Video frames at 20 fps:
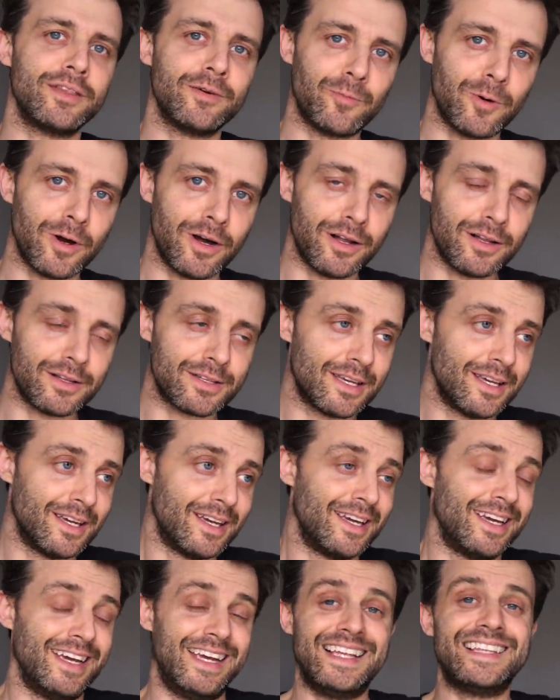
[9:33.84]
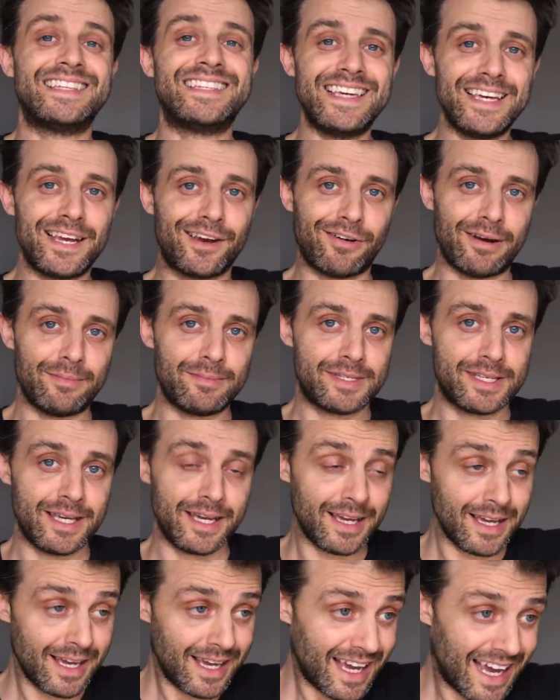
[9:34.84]
in the world. It decrypts
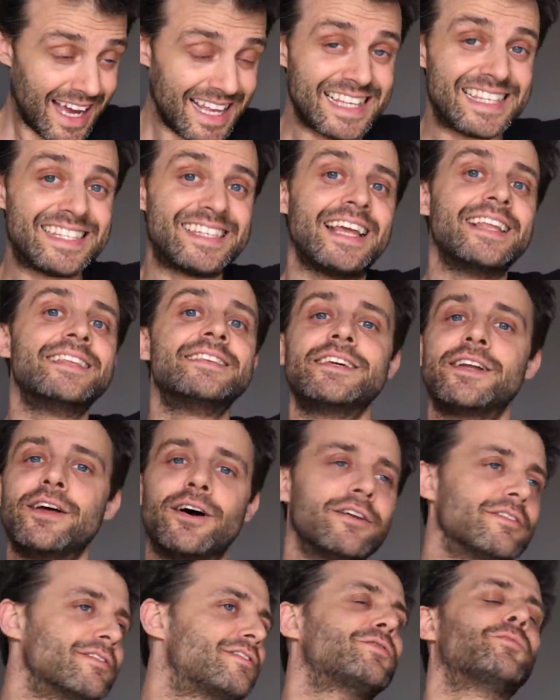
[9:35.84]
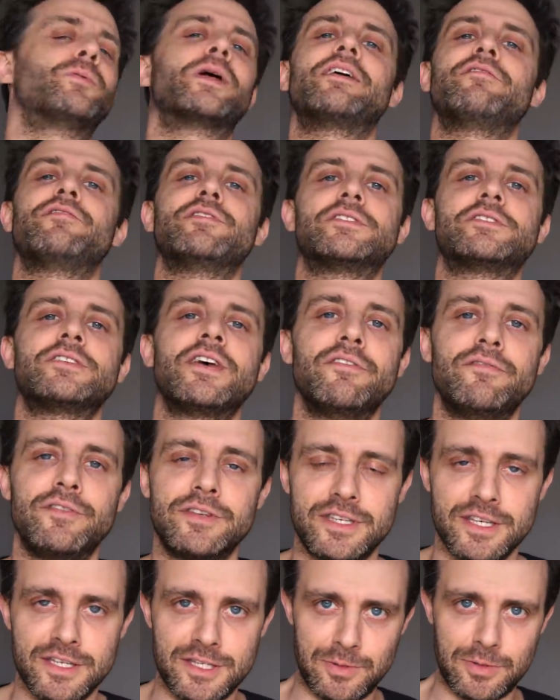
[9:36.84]
it and sends it on to whatever
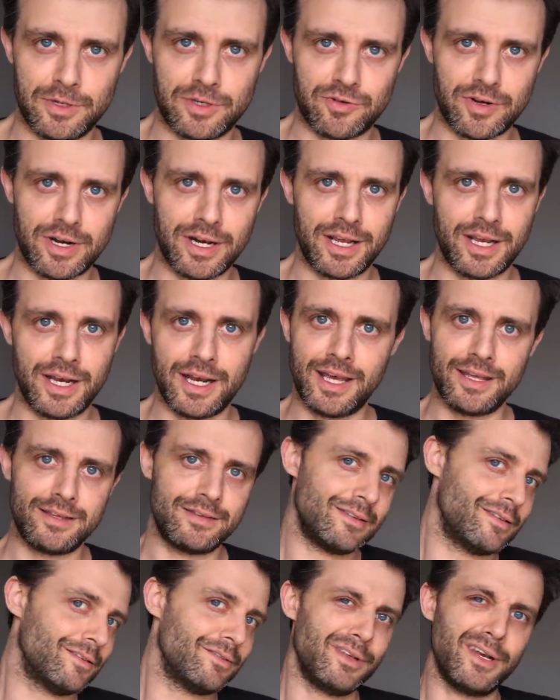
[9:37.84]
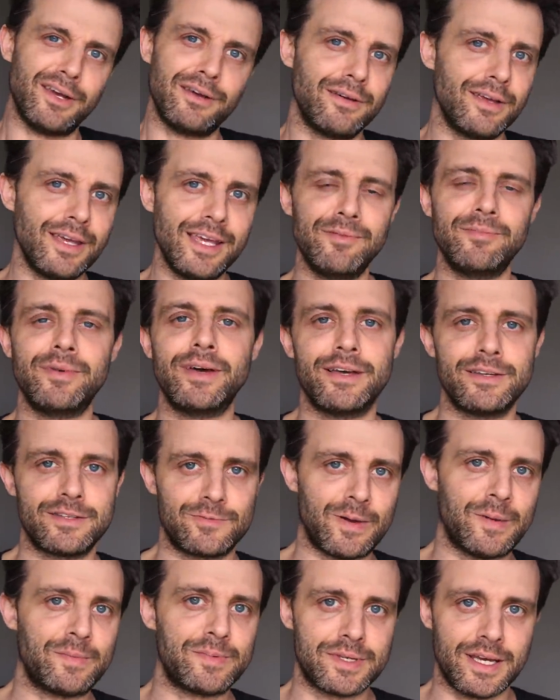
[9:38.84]
services you are trying to connect to, you know,
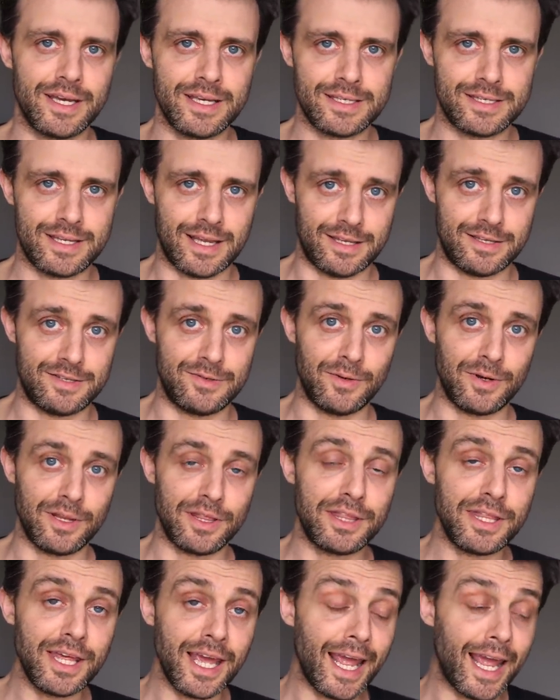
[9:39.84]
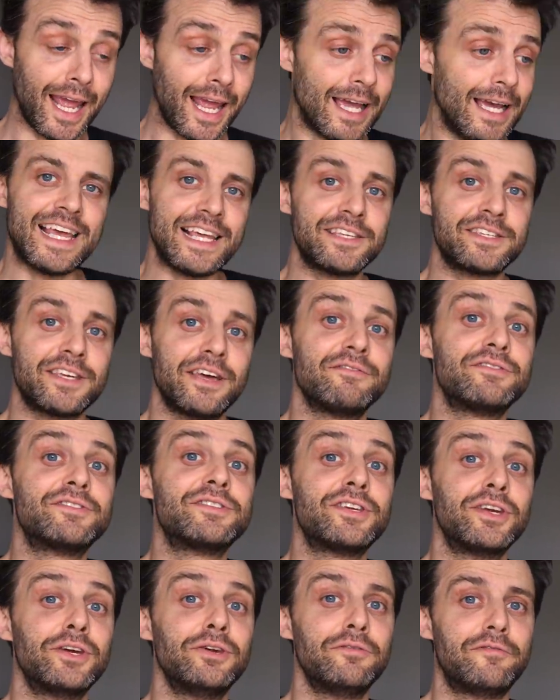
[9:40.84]
emails, websites, that sort of thing. That serves
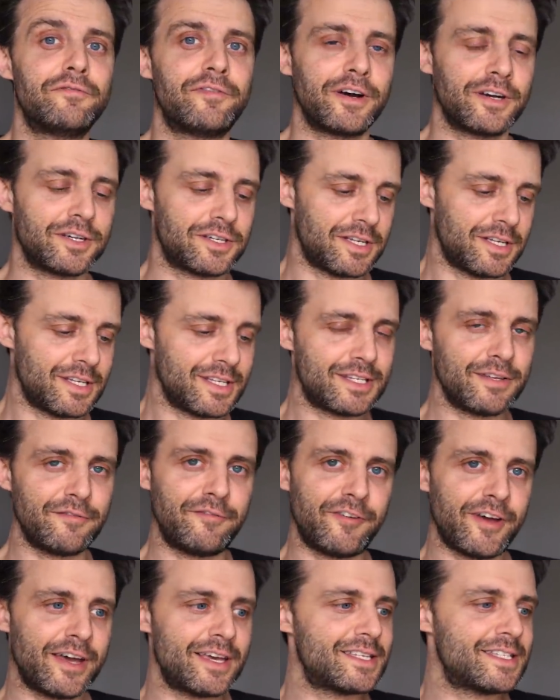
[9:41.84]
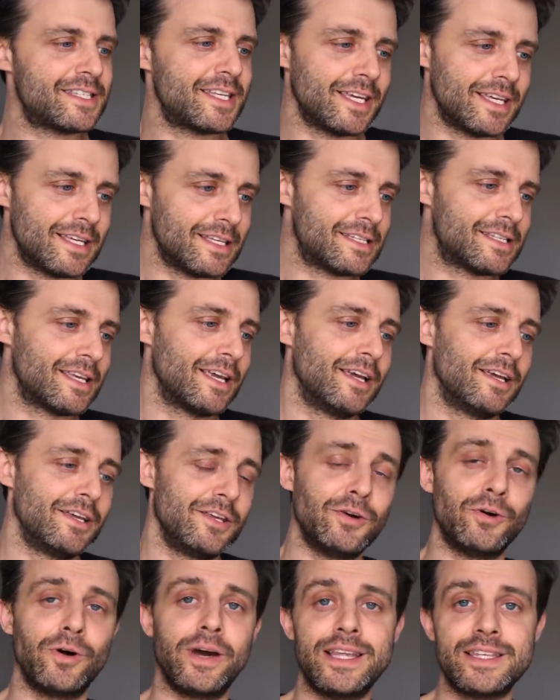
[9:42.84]
two functions. The first is
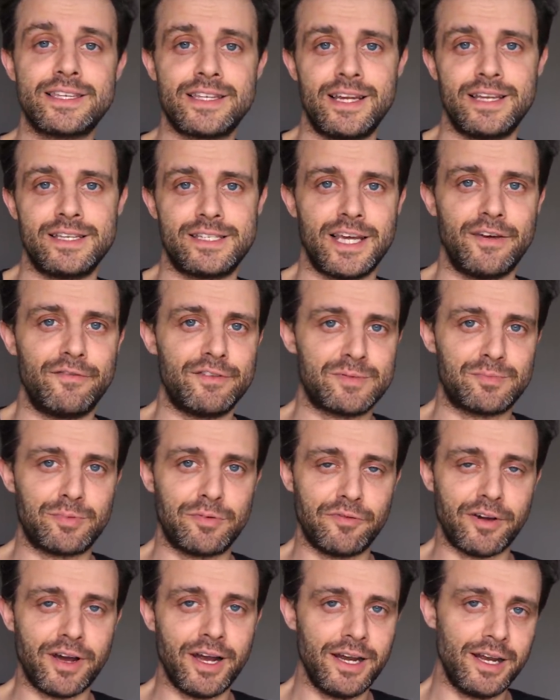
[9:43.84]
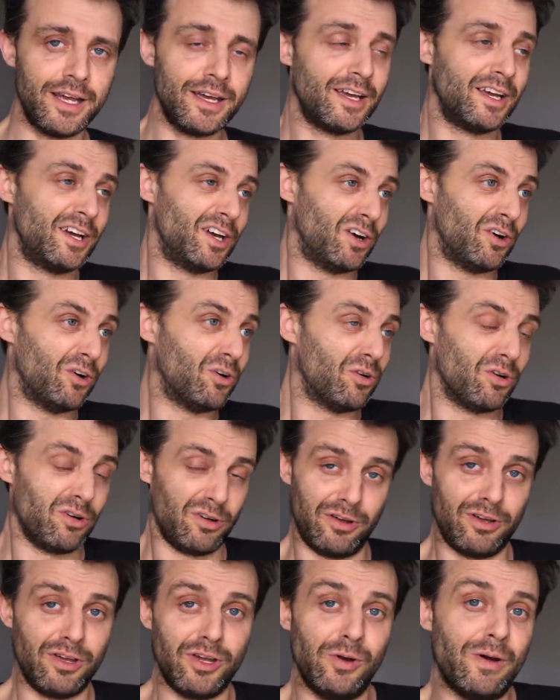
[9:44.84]
your internet service provider
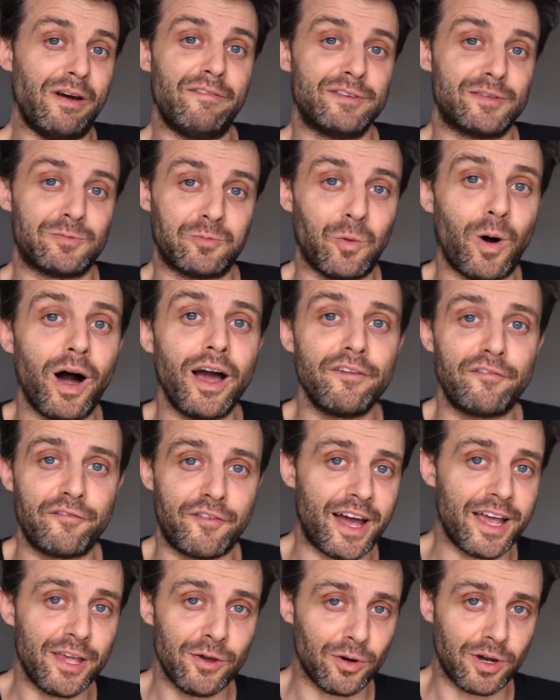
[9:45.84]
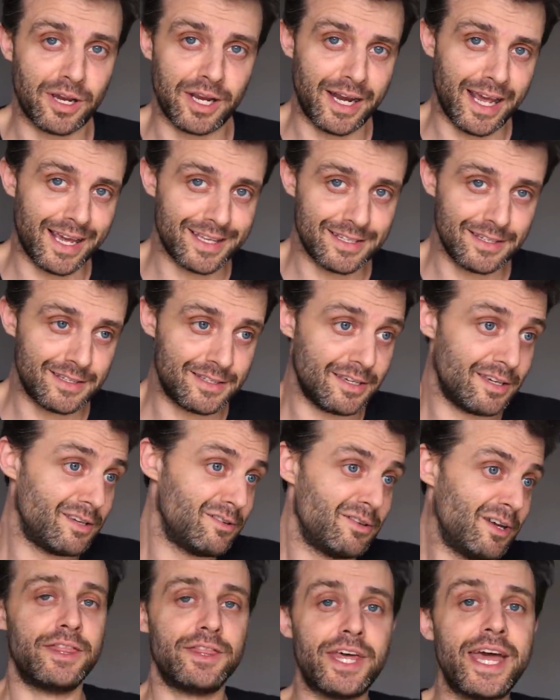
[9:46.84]
or whoever's Wi-Fi you're you're connected
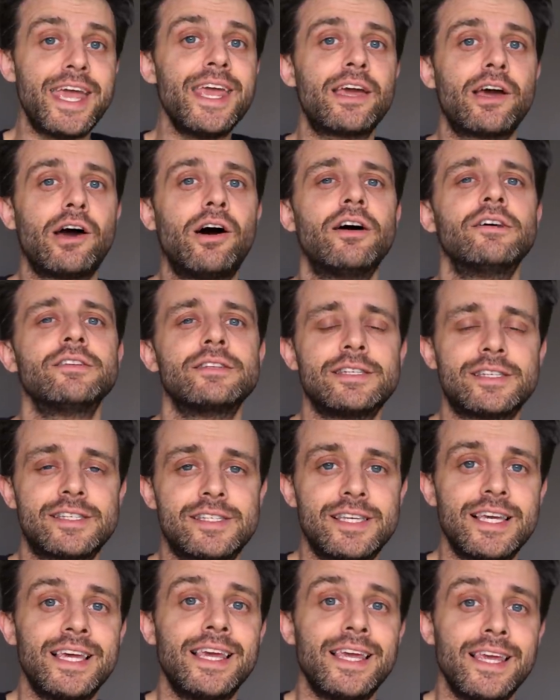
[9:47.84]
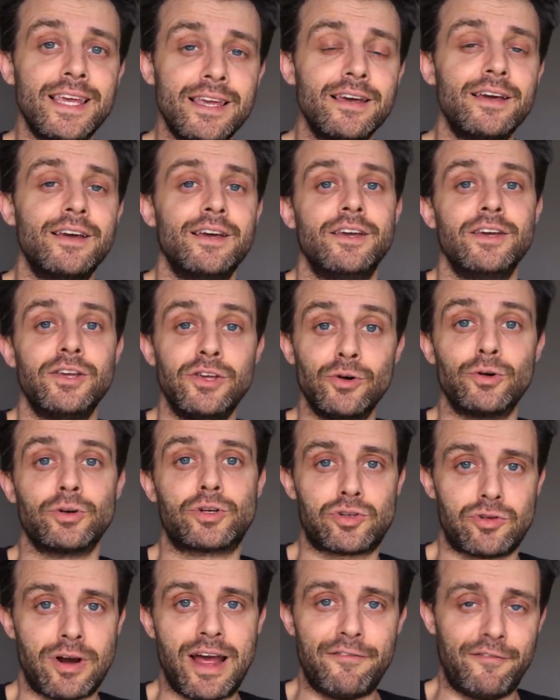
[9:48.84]
to. They can't see your
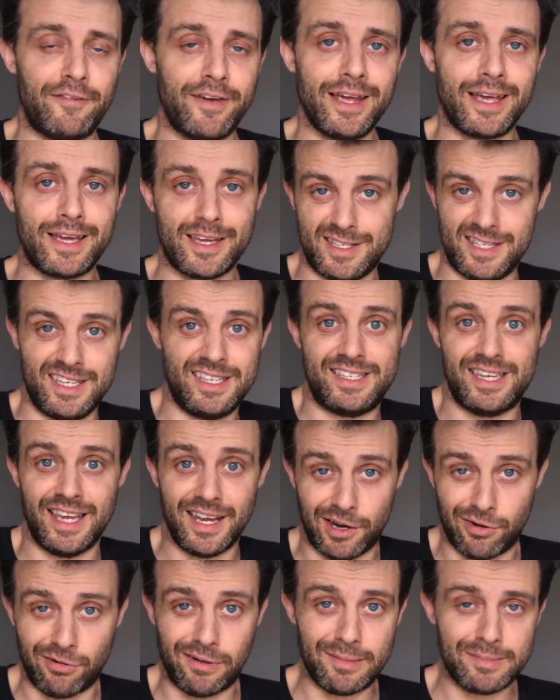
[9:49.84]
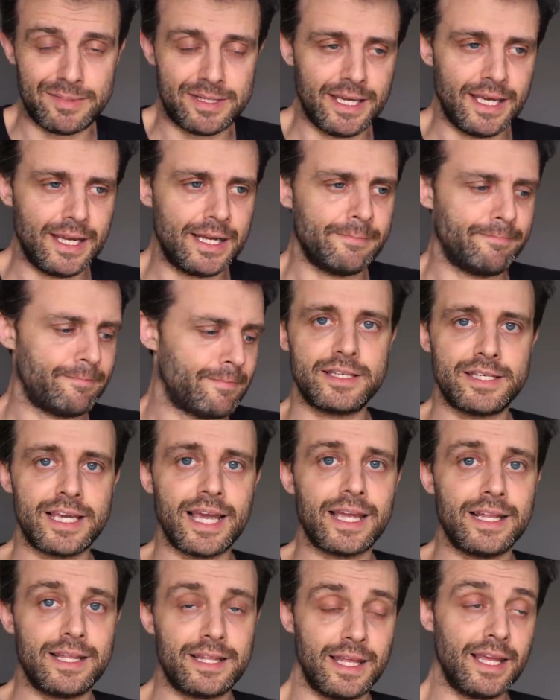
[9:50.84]
traffic because it's encrypted. The
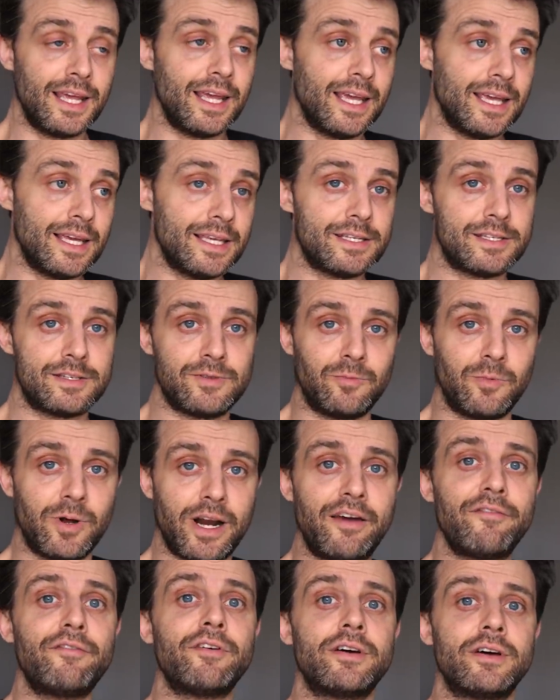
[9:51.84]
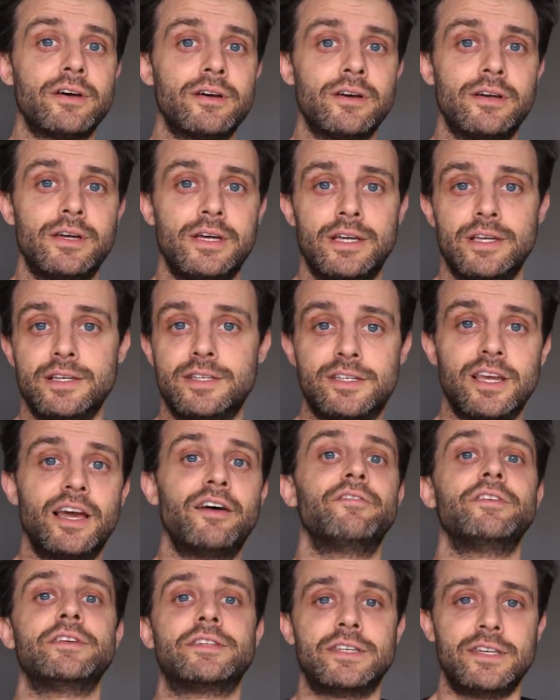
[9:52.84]
second thing is, whatever
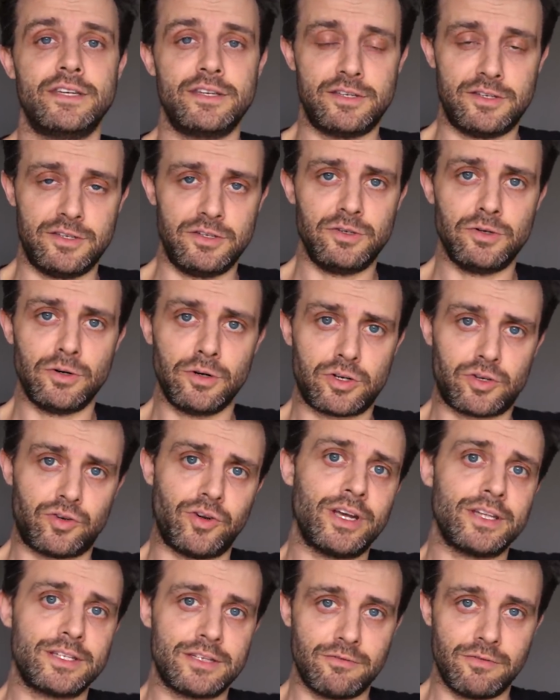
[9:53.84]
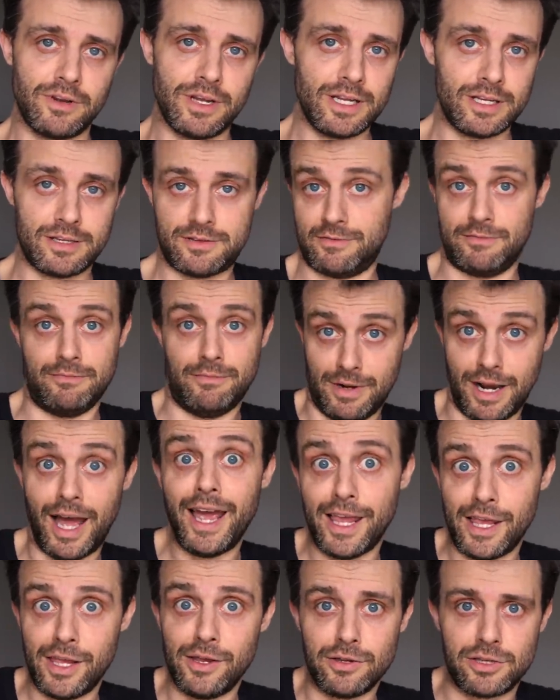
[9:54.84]
services you're trying to reach,
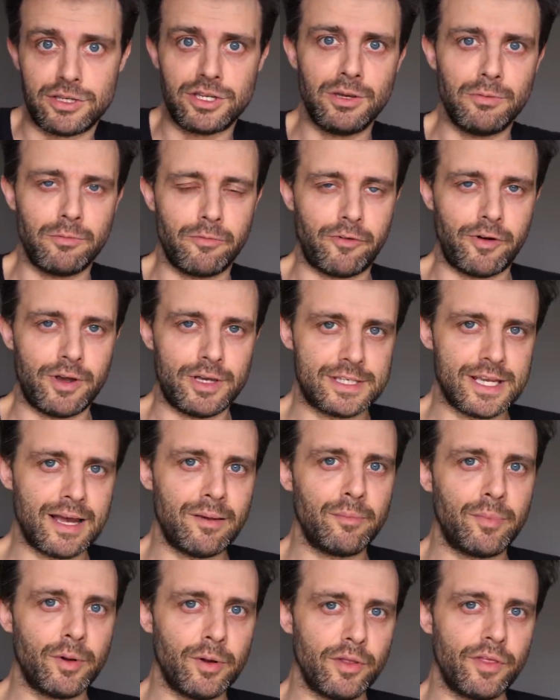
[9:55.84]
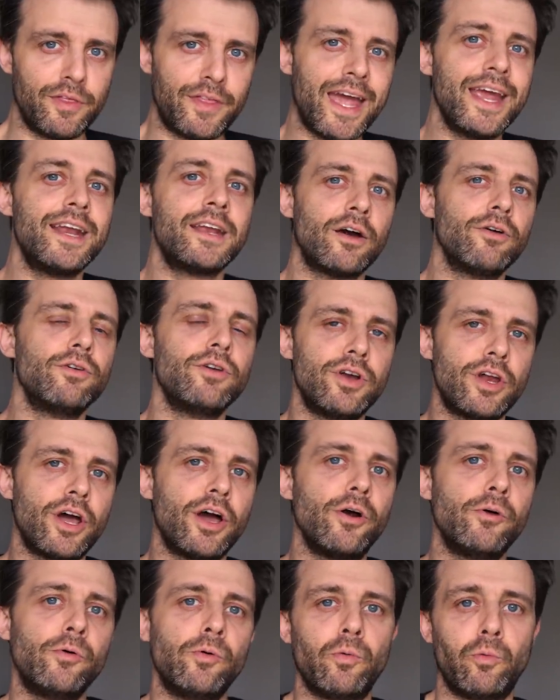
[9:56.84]
like YouTube, for example, they don't
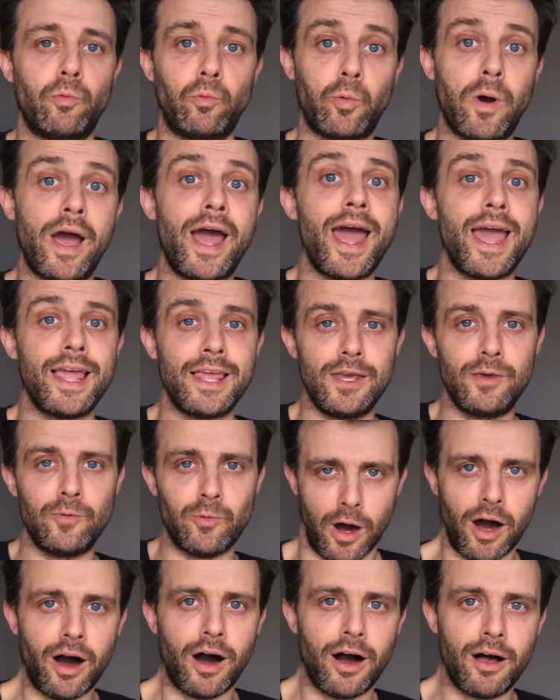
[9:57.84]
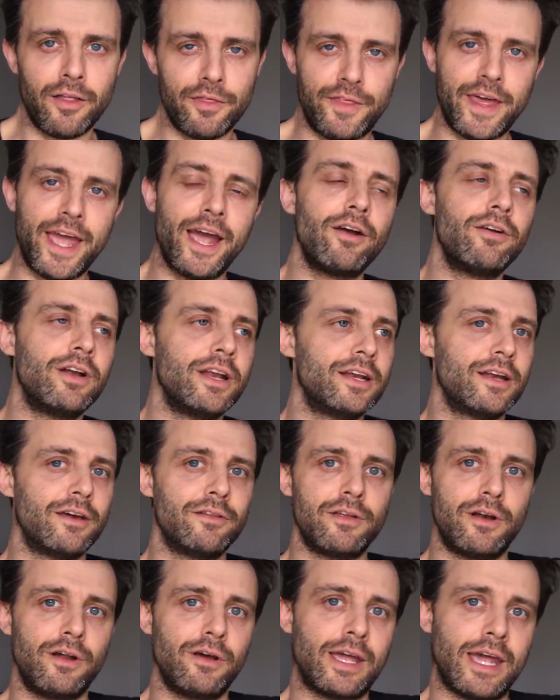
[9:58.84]
know where you are. They only know
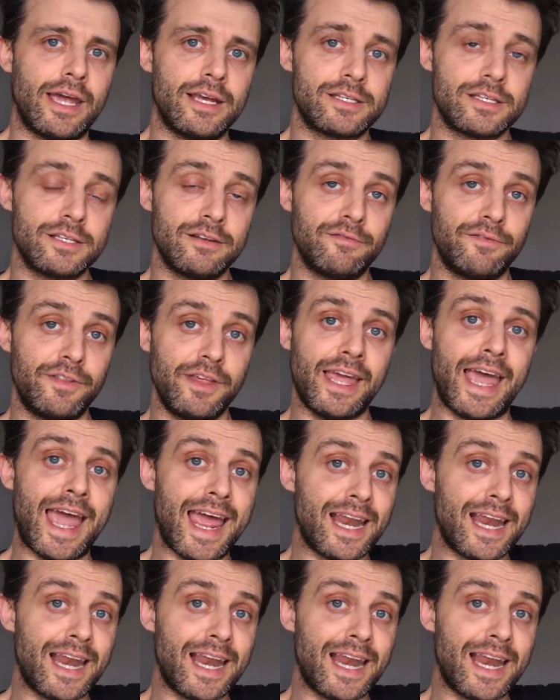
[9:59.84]
the location of the